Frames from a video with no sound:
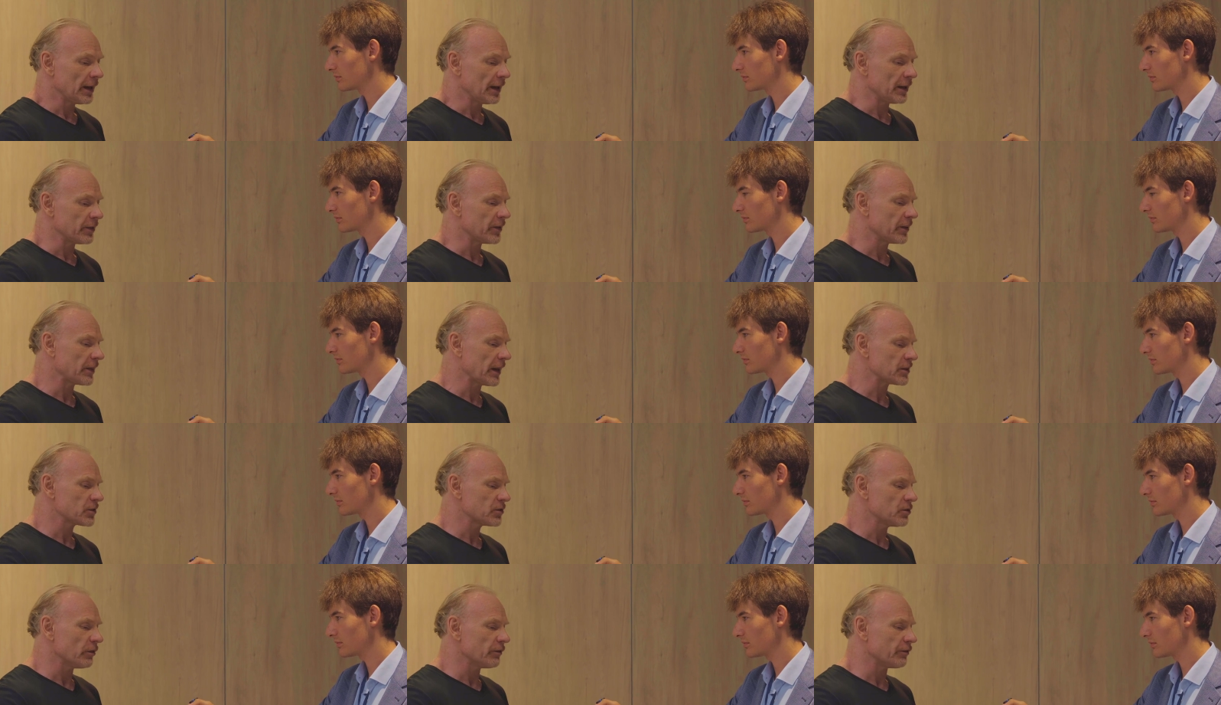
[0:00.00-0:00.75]
Speaker 1: And
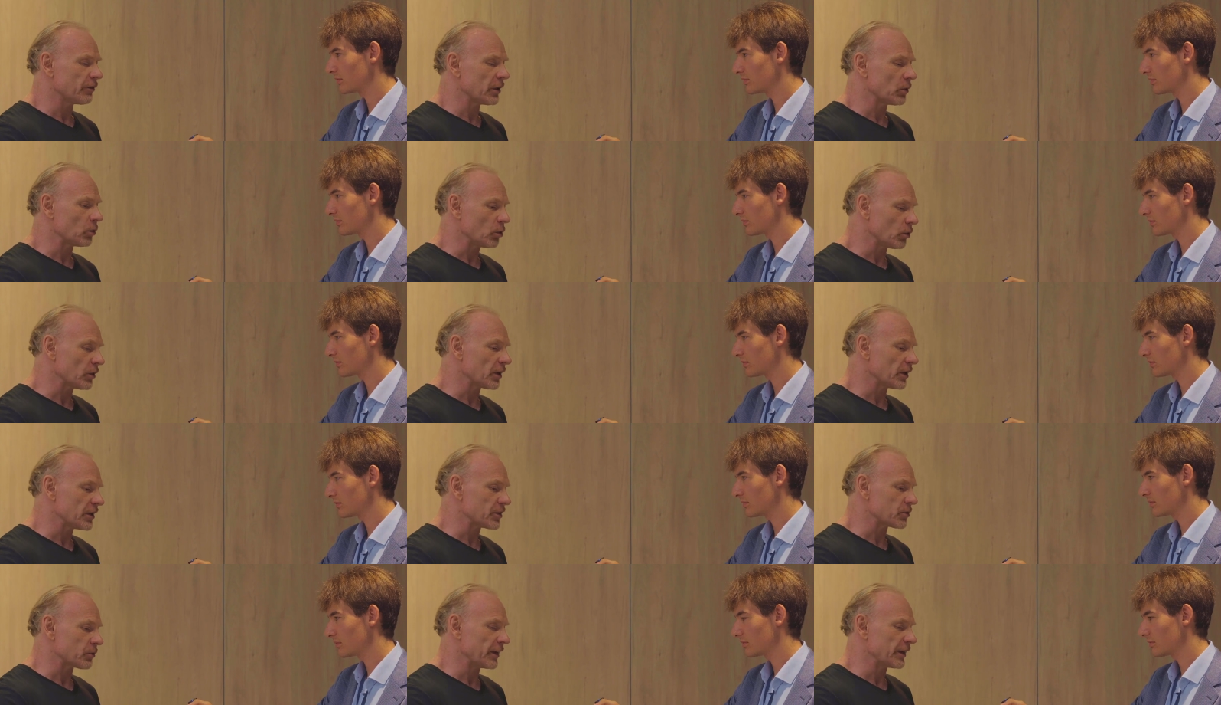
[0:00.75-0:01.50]
that's not very well
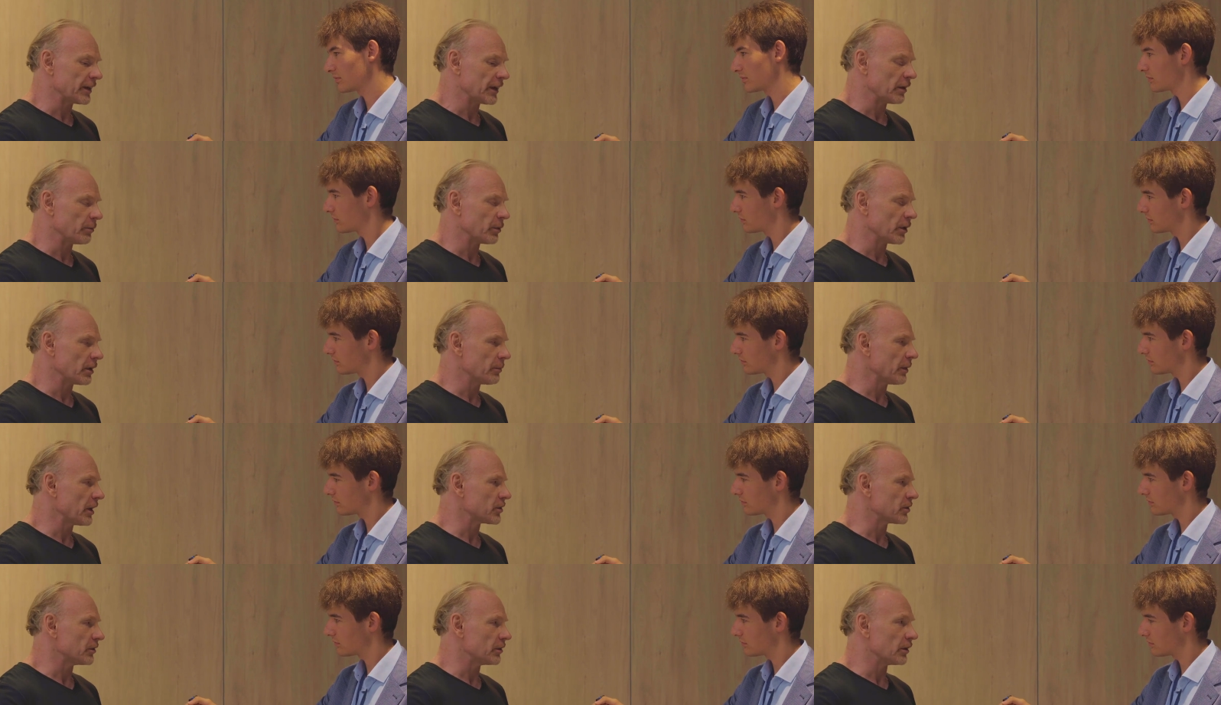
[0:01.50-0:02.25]
organized right now, but
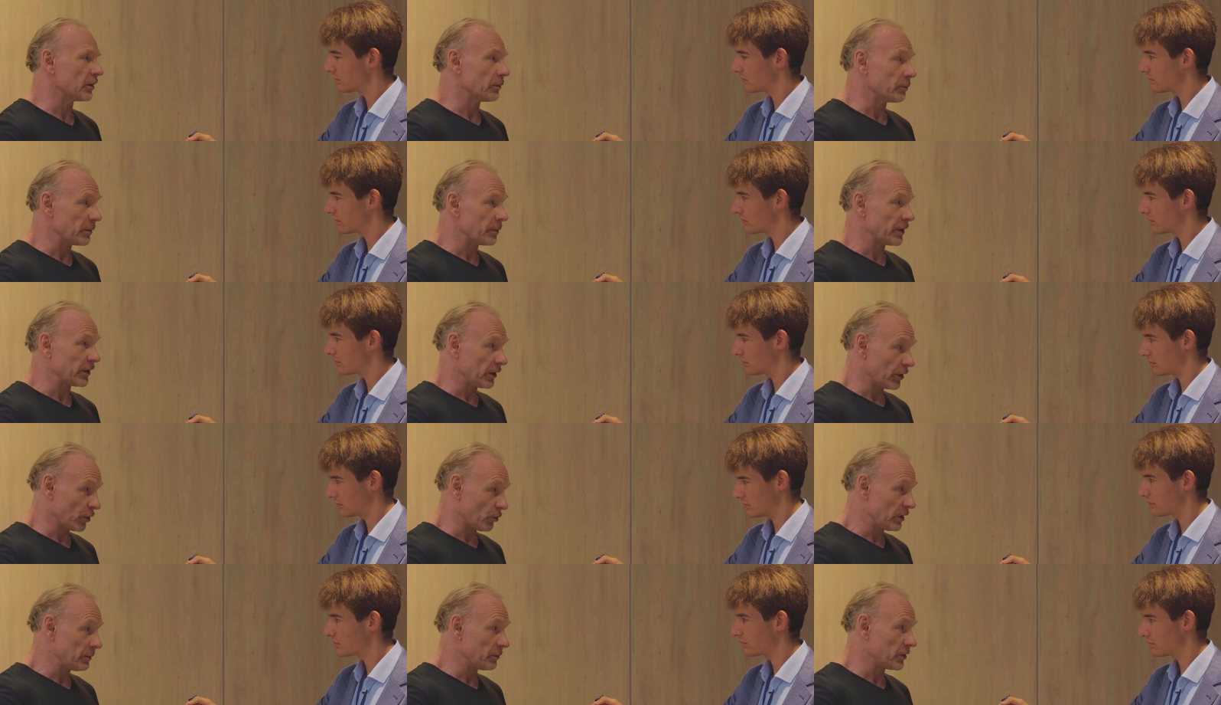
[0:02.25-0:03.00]
I imagine that there'll be
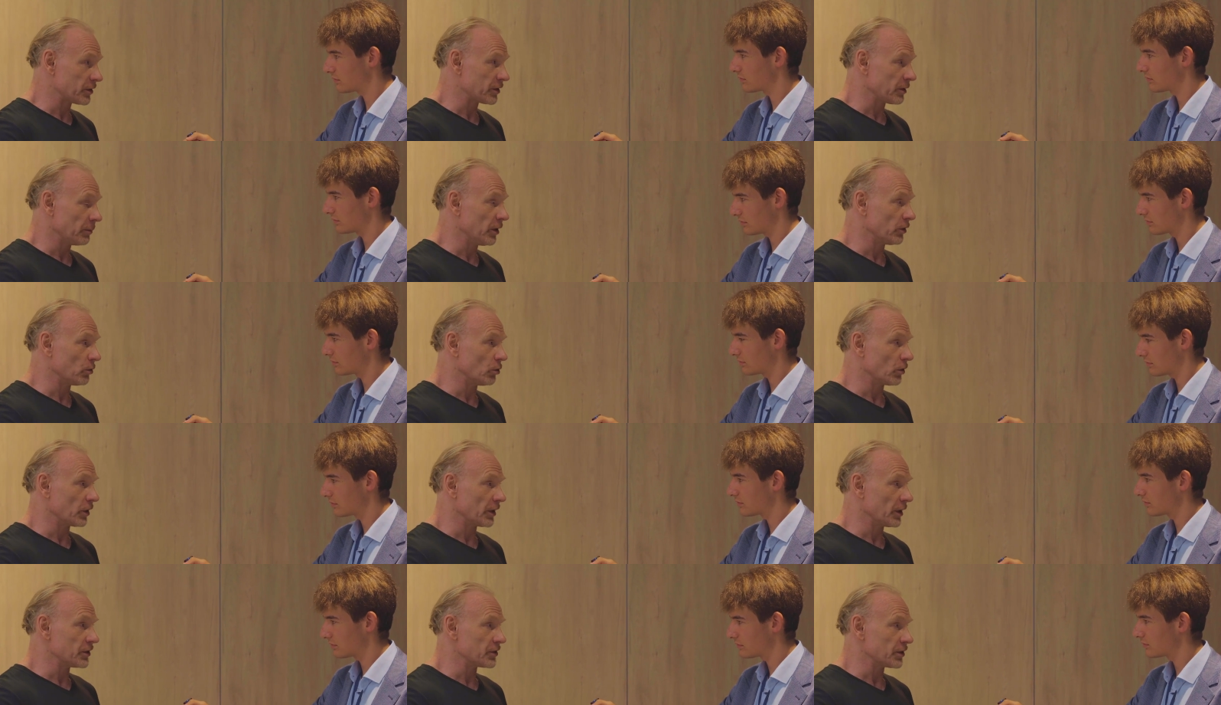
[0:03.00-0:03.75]
better agreements
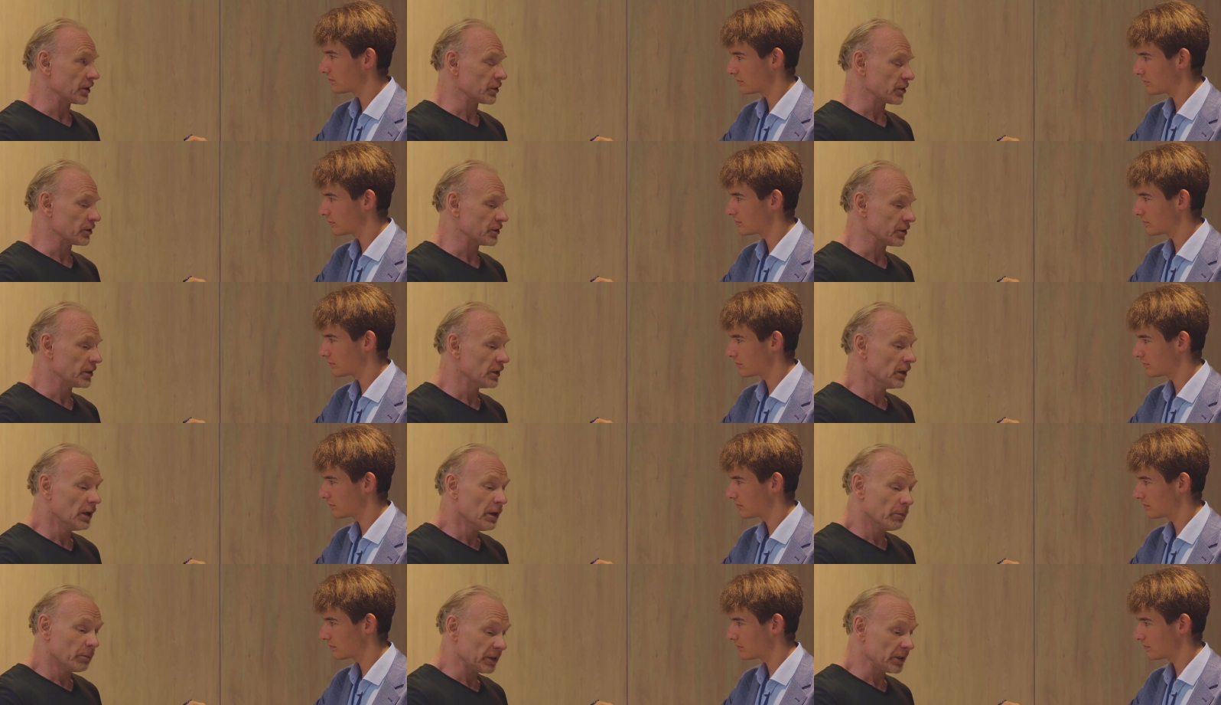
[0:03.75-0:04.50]
among organizations.
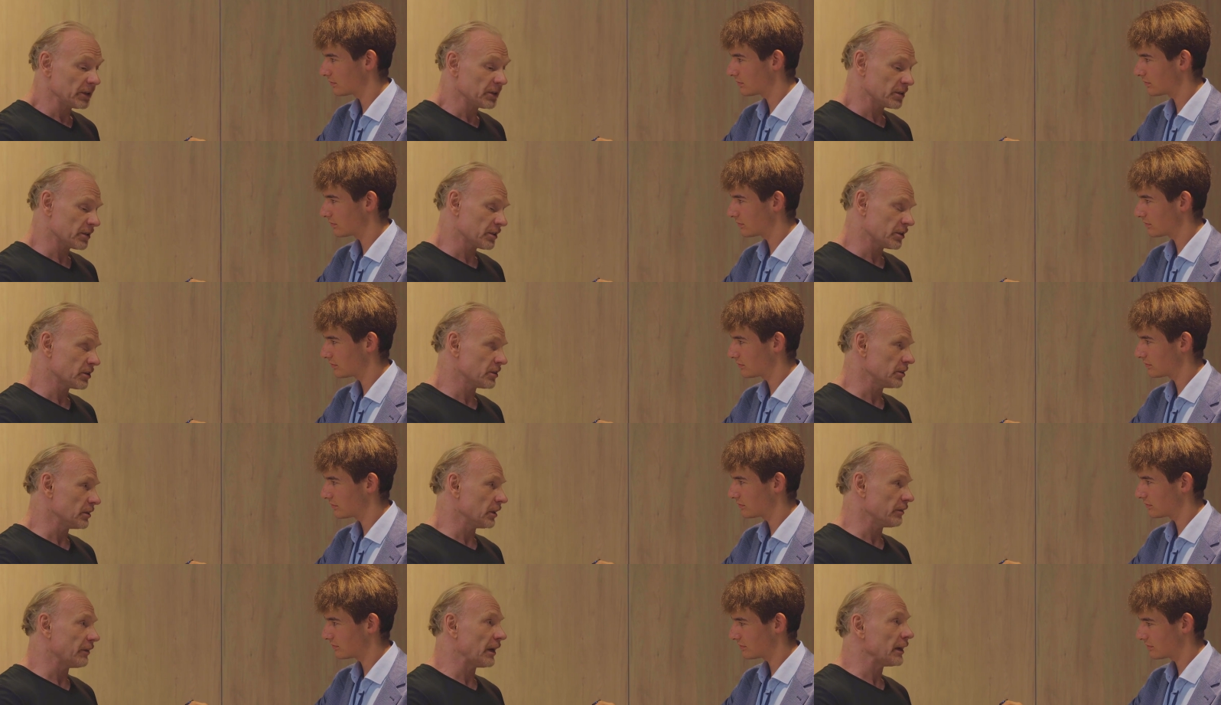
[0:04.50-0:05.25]
But yes, it's
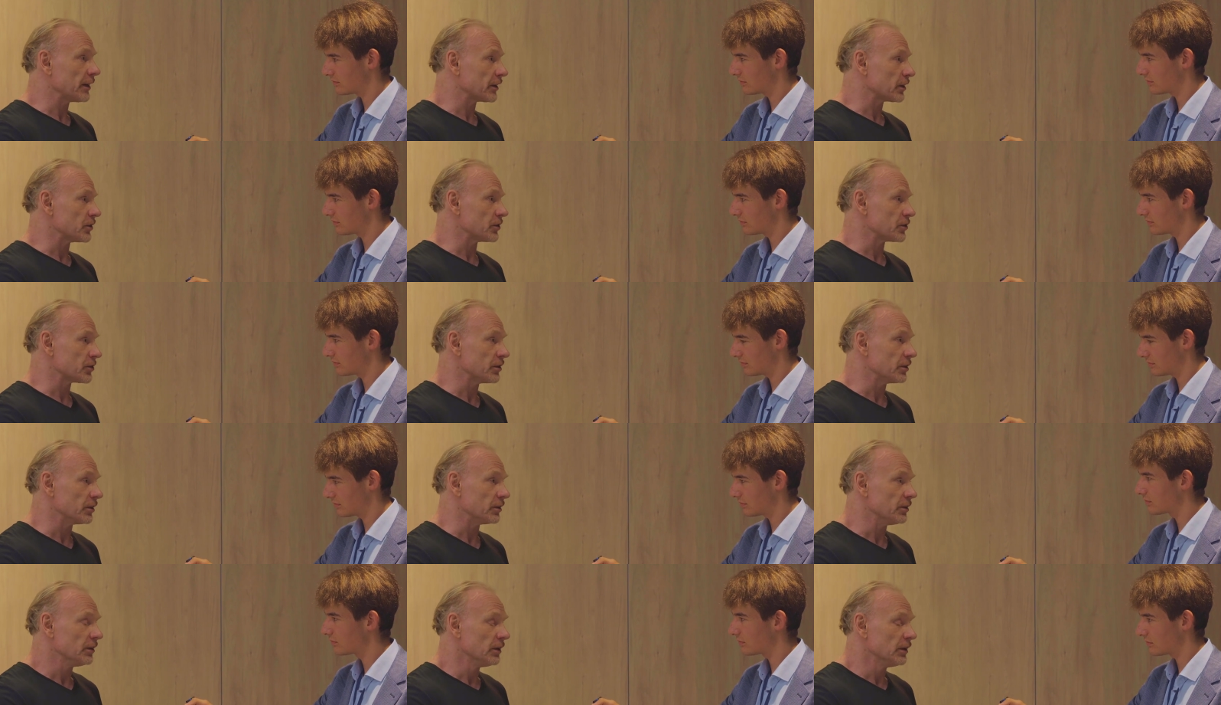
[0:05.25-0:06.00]
certainly a valid
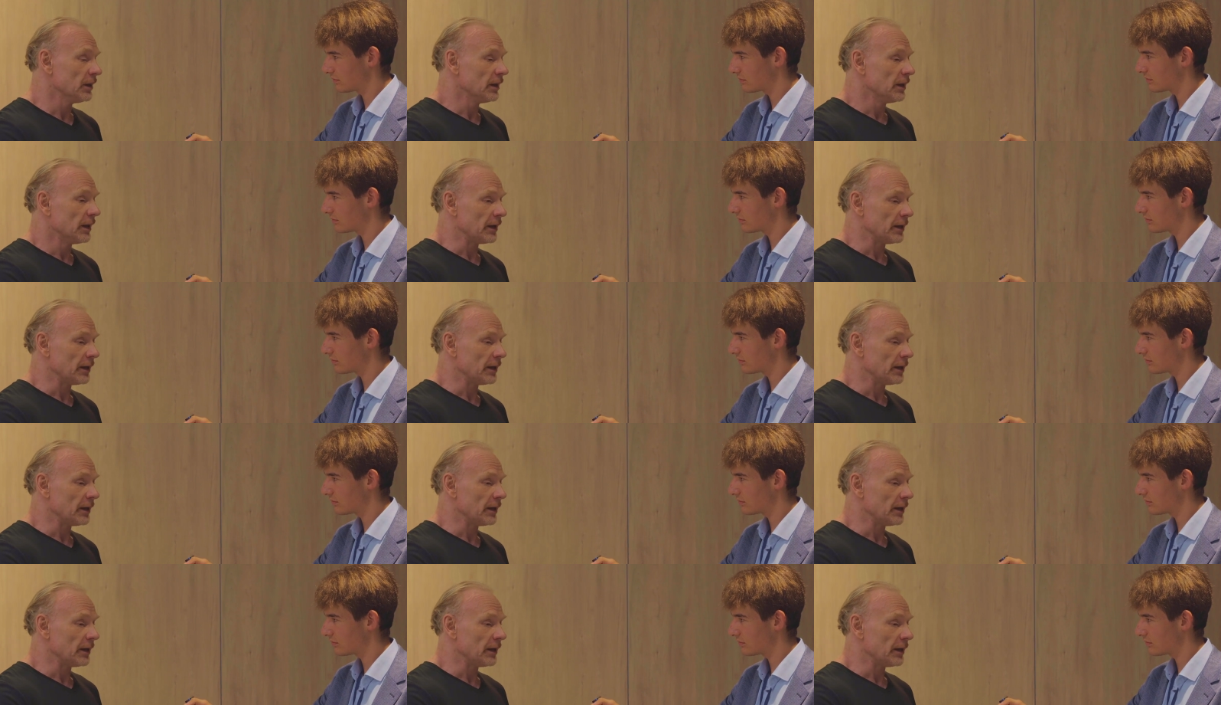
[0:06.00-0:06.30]
concern.